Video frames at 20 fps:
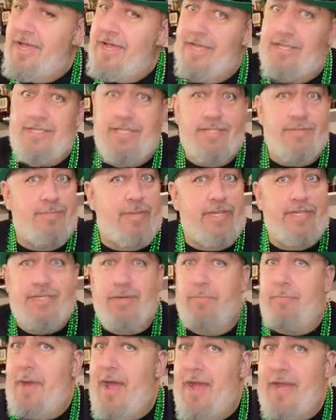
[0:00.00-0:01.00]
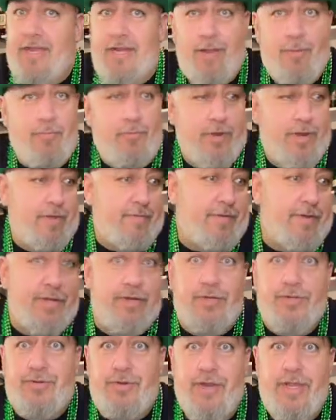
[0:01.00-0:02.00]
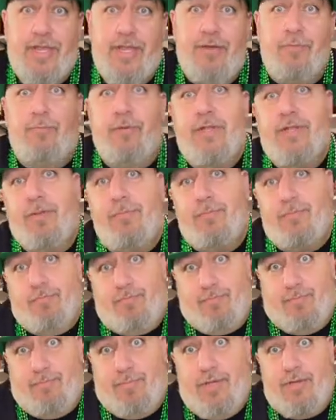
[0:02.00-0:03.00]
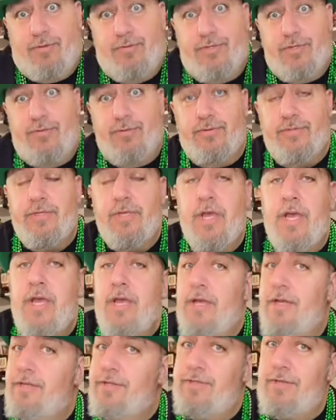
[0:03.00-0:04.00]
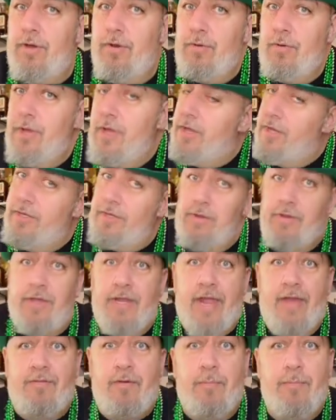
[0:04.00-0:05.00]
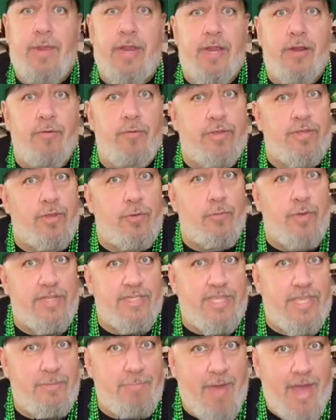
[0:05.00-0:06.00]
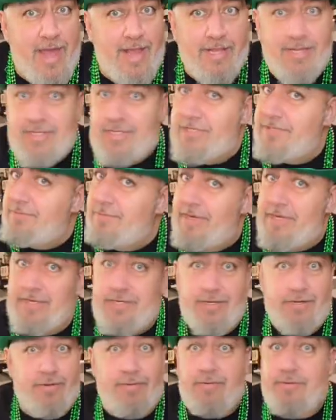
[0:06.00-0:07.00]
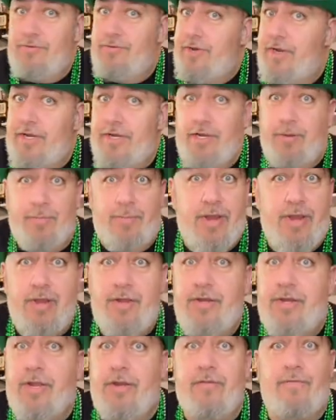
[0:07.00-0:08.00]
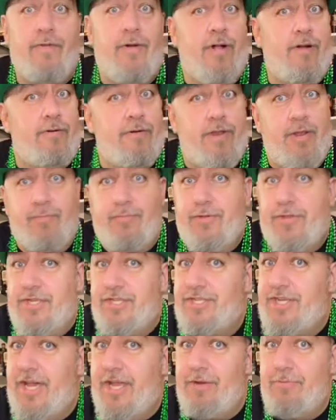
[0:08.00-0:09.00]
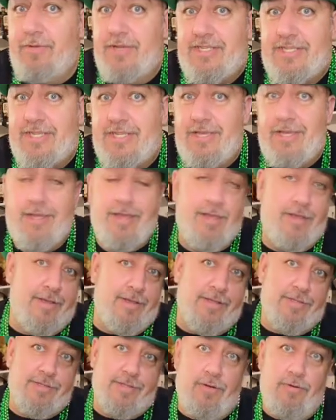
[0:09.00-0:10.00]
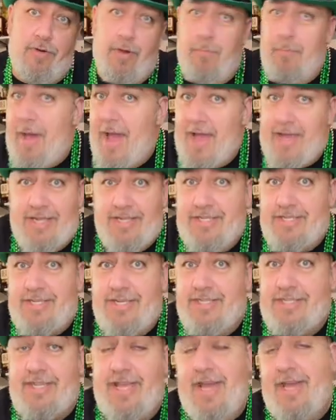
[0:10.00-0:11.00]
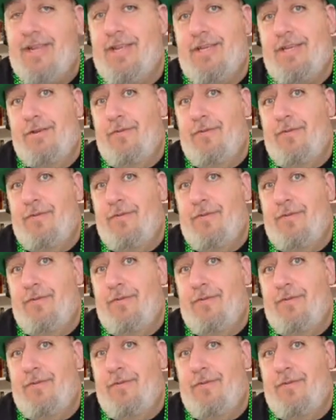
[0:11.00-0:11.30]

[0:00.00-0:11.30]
It just means you're backing up whatever you're drinking with the pickle juice. So you can have a beer with the whiskey back. It just means you're drinking your beer and you're going to follow it up with a shot of whiskey. So a back is just that.